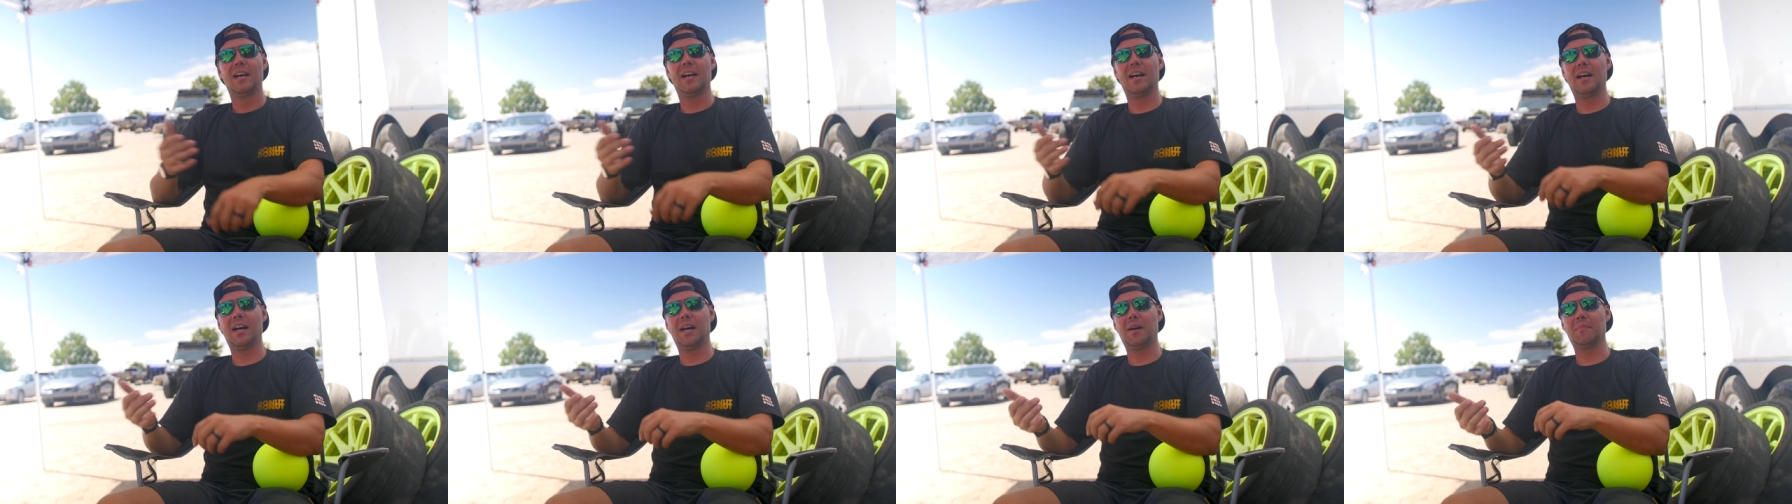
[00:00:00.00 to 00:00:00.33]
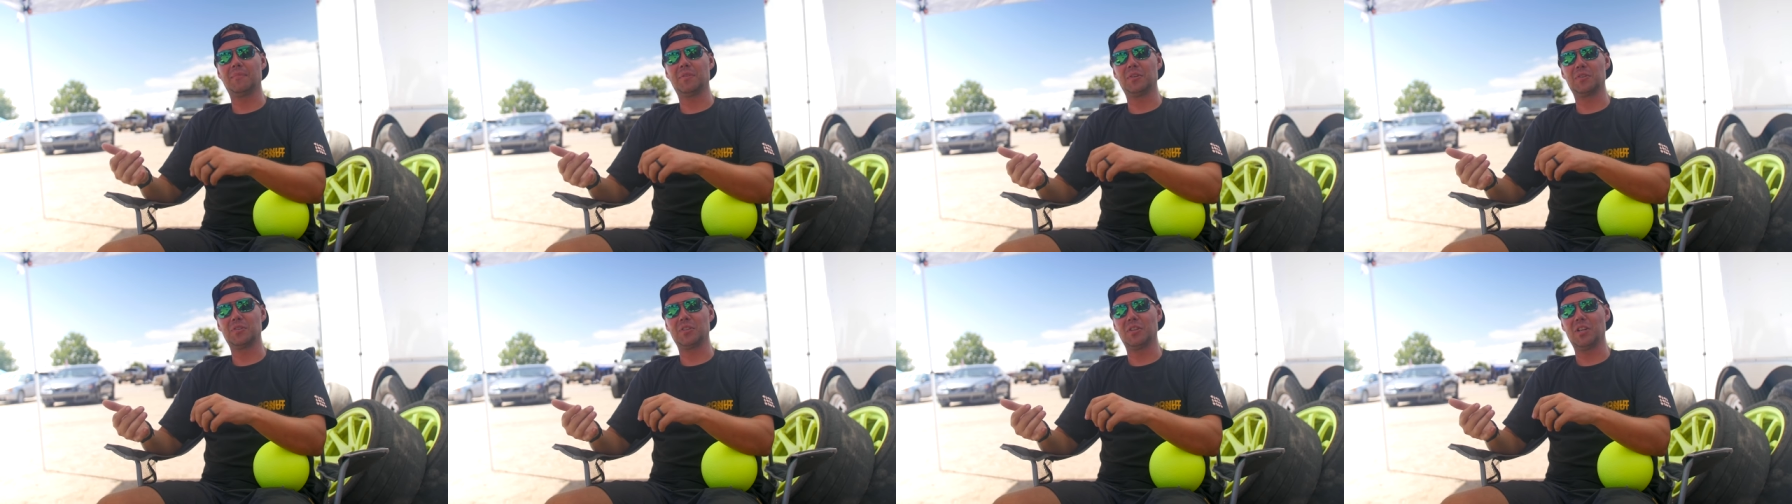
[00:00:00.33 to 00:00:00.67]
Um,
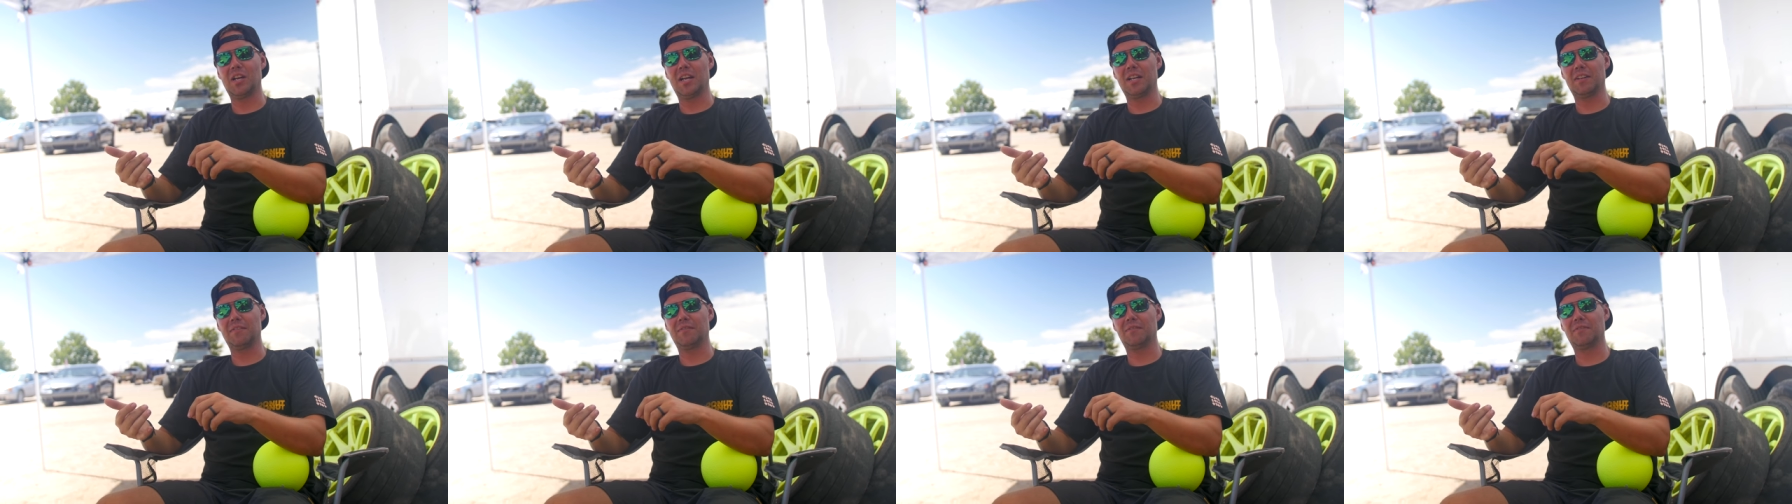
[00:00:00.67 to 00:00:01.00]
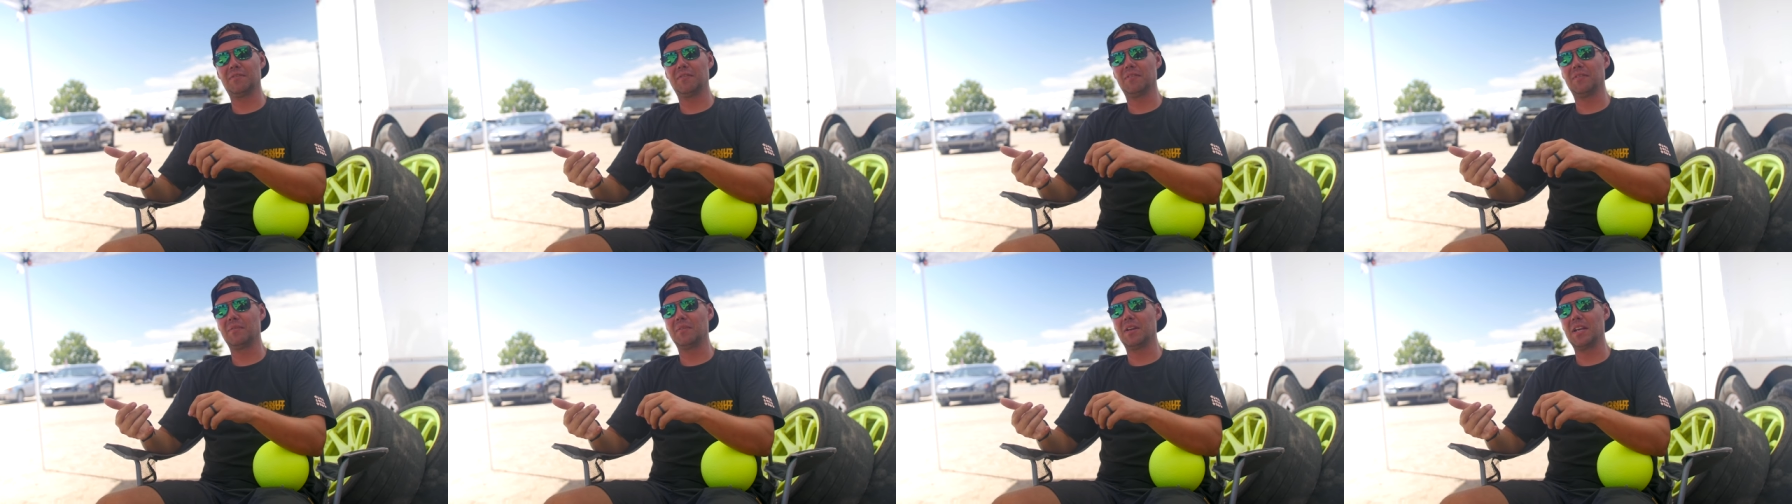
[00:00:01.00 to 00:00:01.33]
there's a lot of
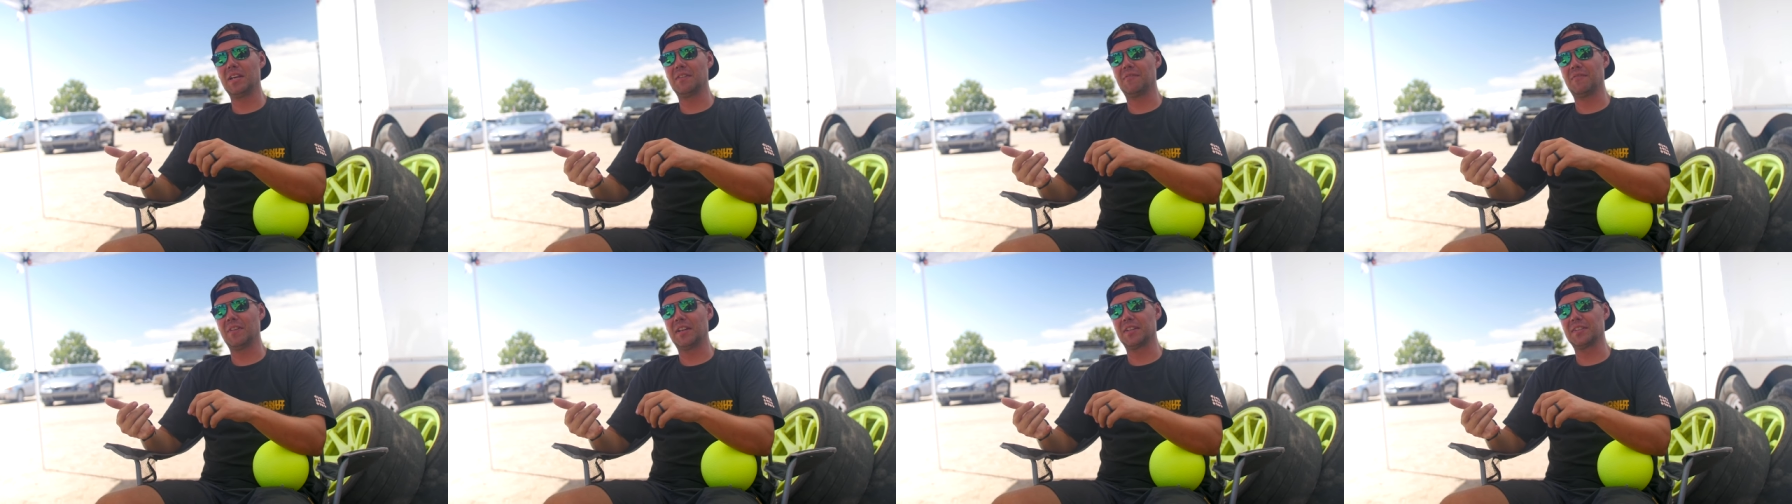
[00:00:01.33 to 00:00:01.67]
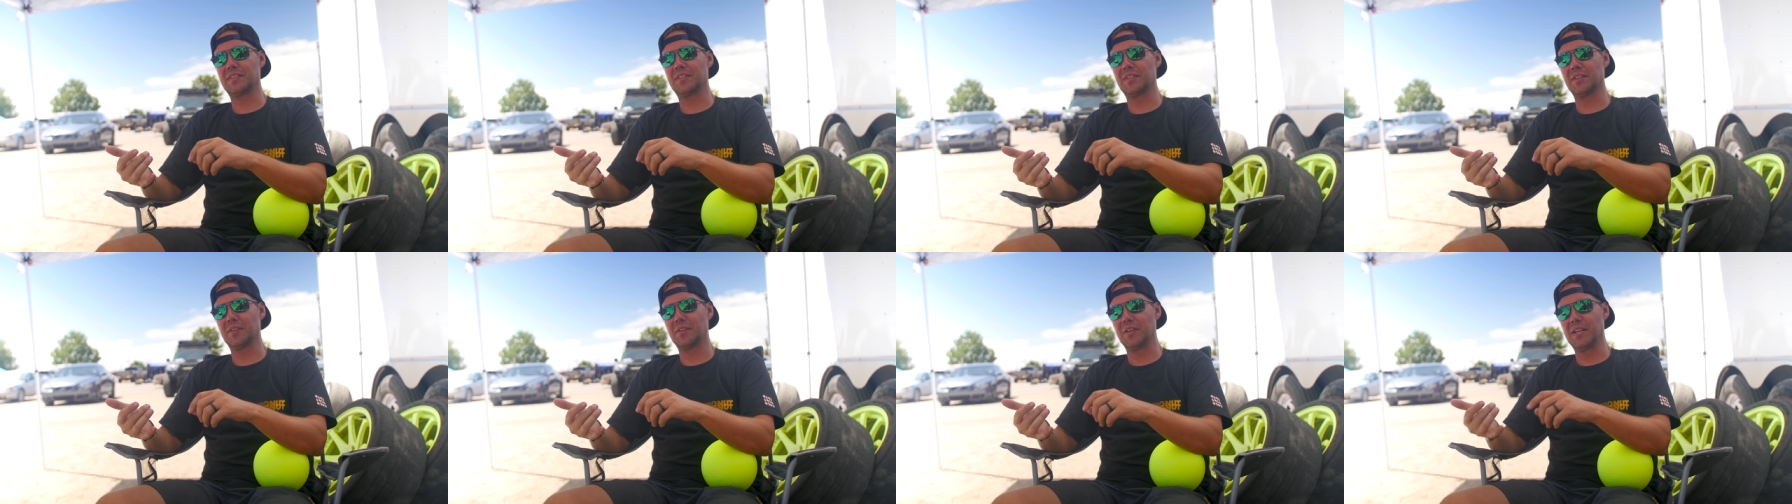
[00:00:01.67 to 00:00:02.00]

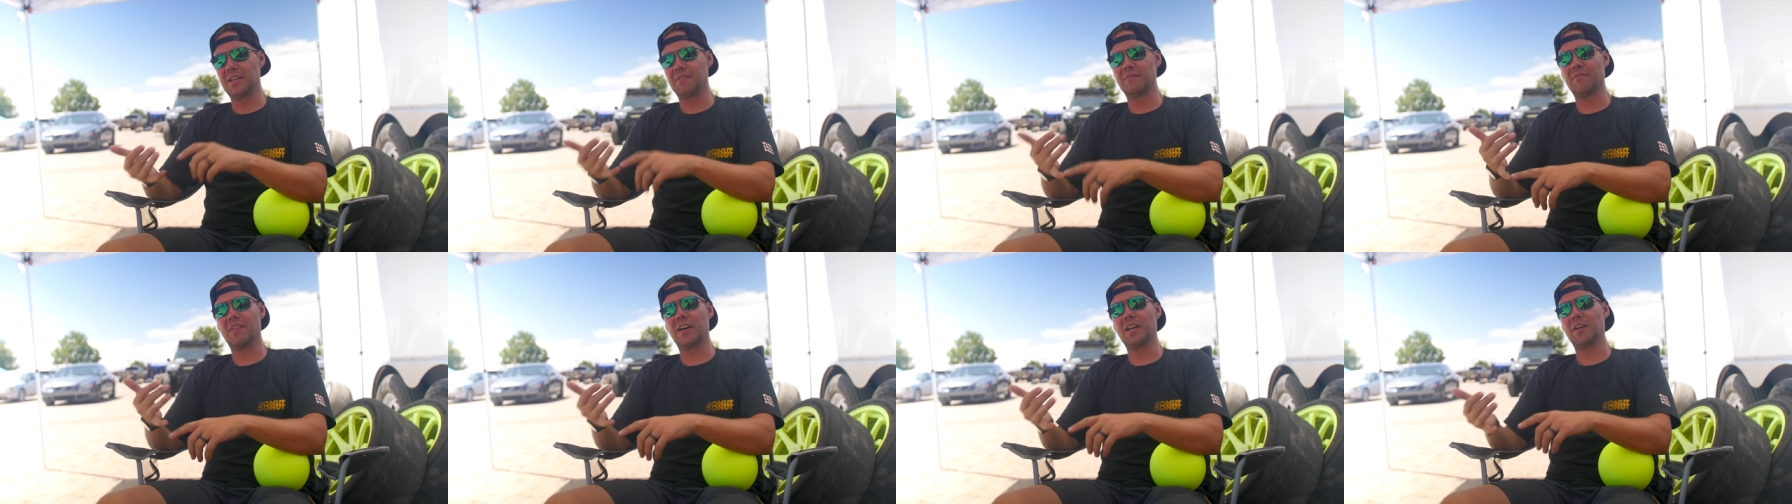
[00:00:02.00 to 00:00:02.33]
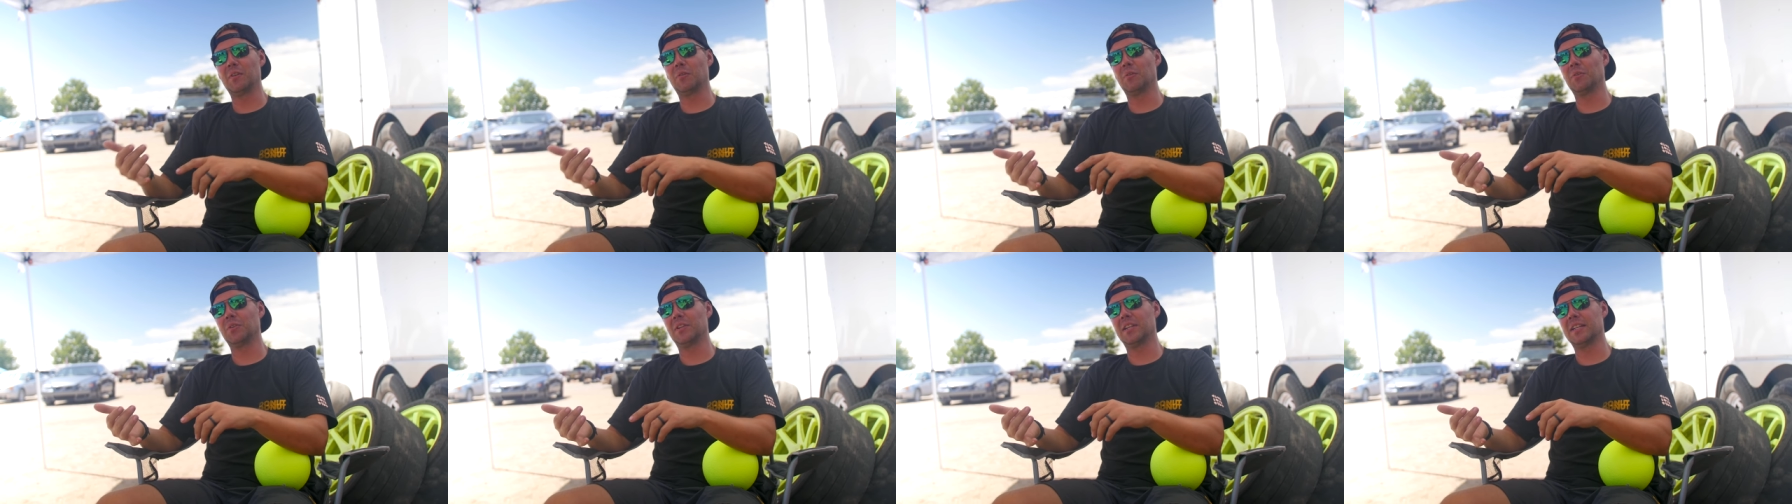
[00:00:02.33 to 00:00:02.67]
events that are
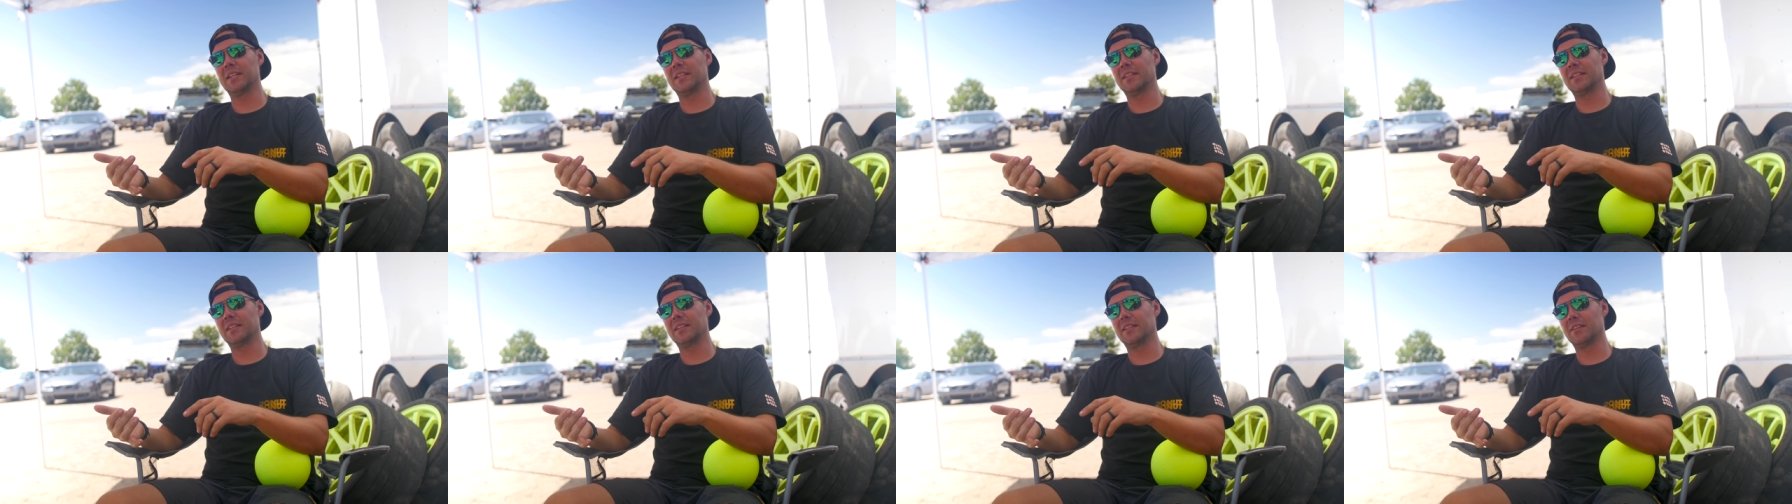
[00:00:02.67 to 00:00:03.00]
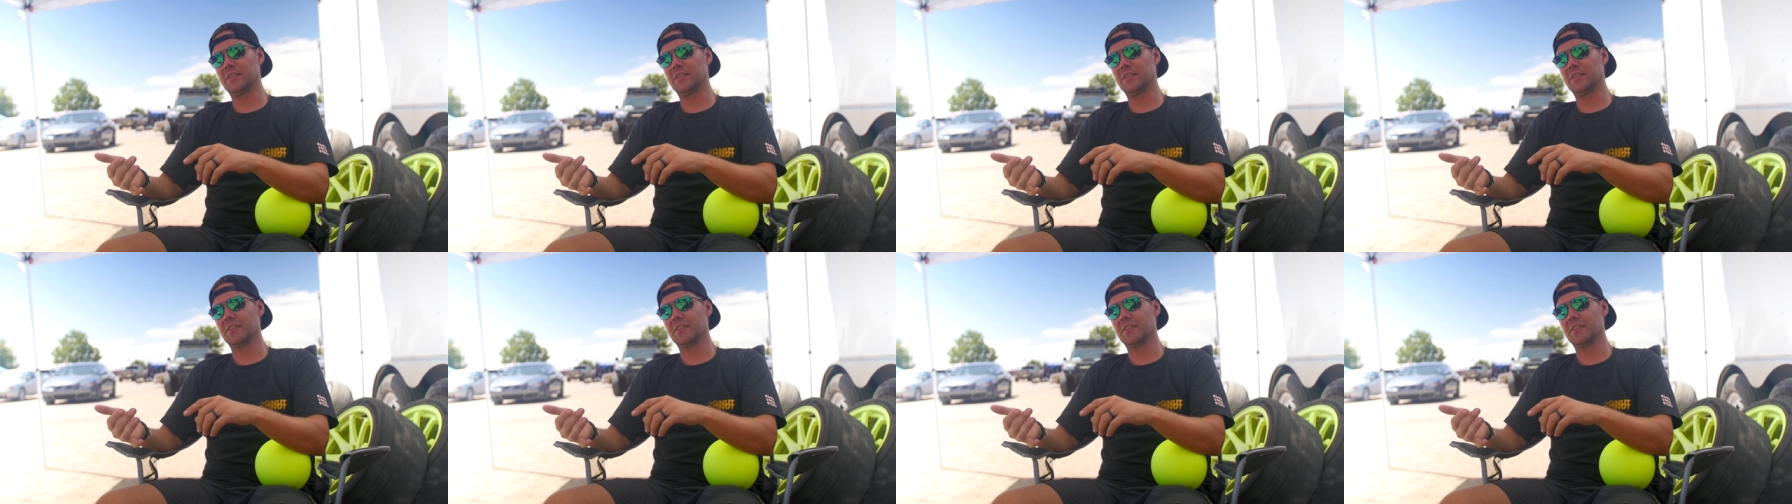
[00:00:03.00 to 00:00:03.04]
invite only.